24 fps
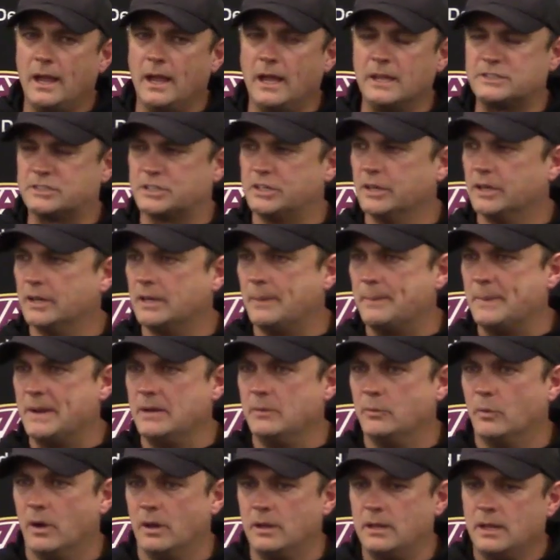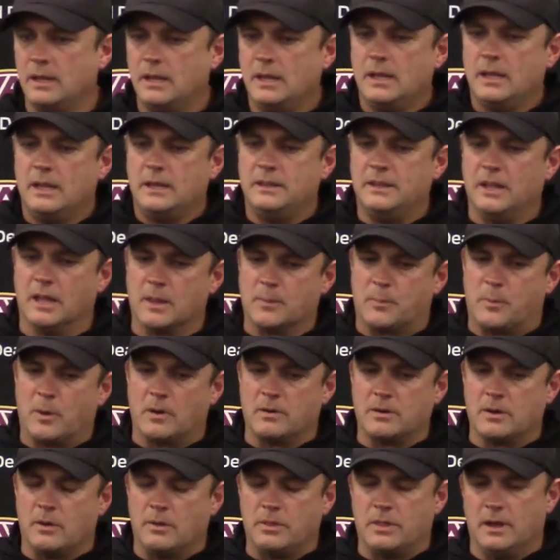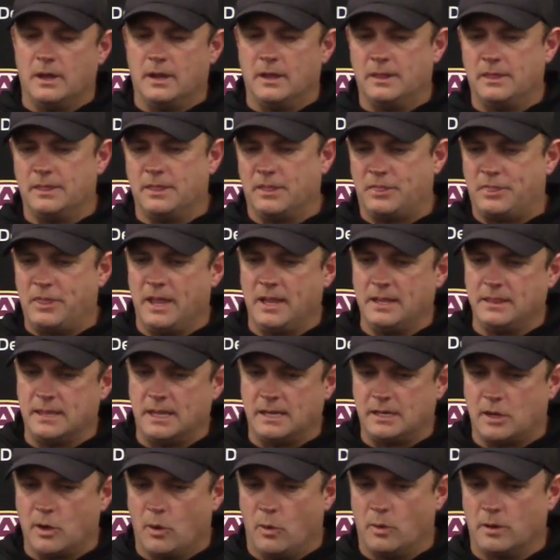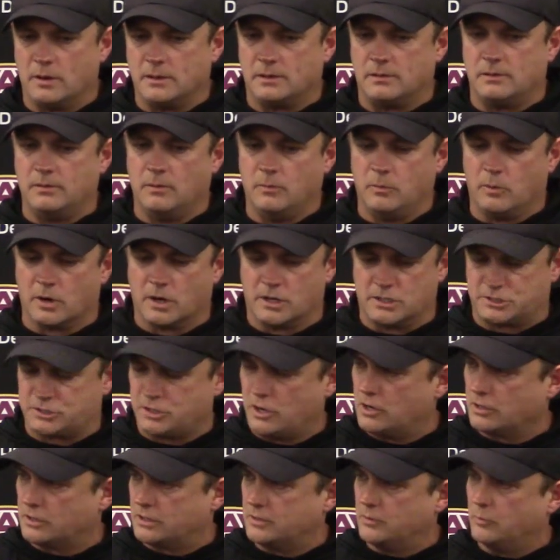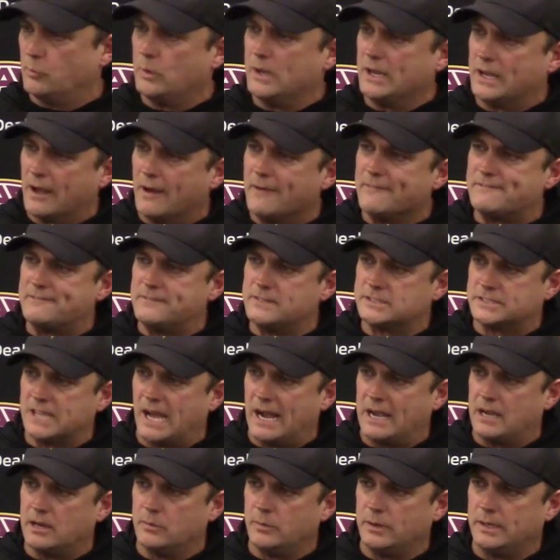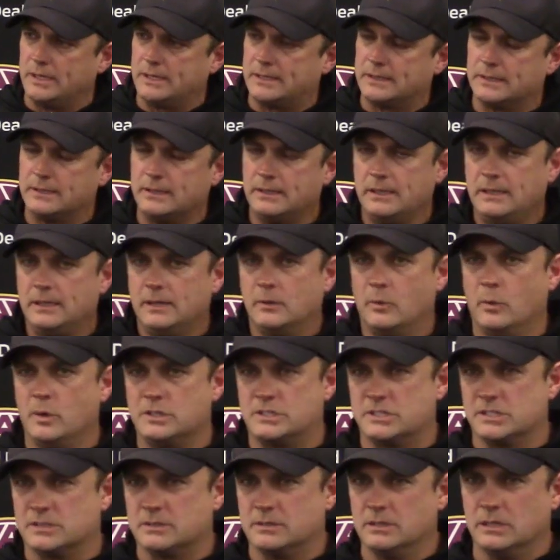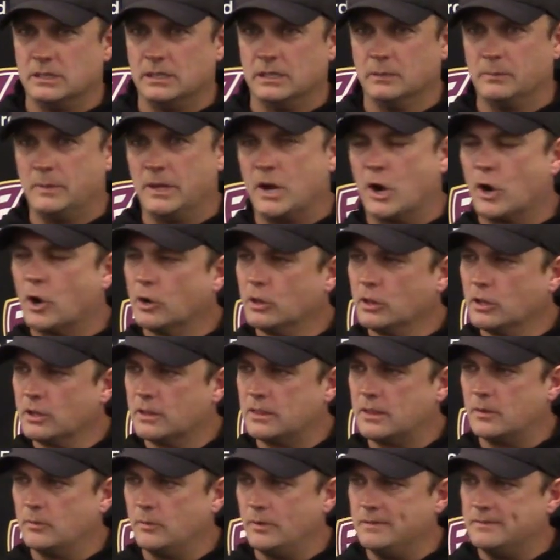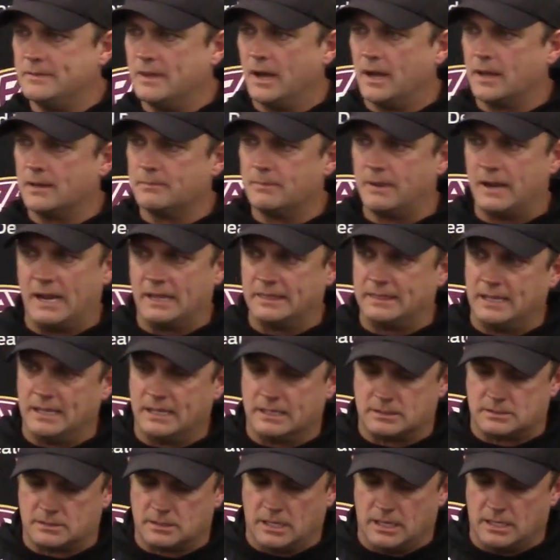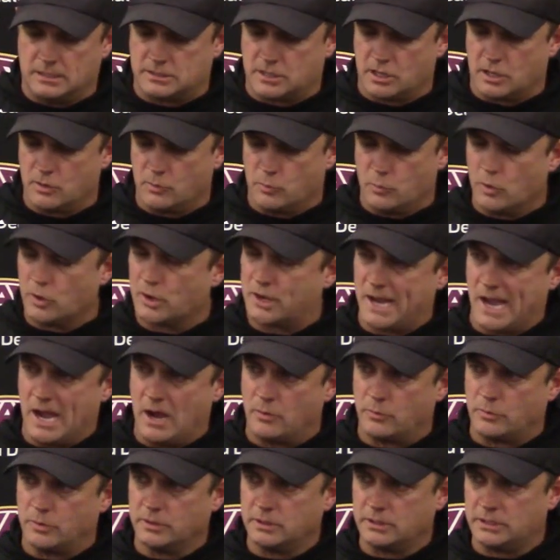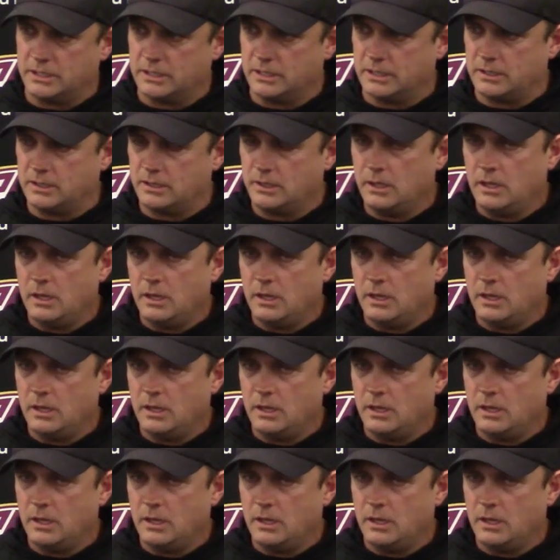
It's good. I mean, what the other part, the thing that going, we're going to start the week of signing week, which is a little bit earlier than we've done, but I think it's going to work out really good.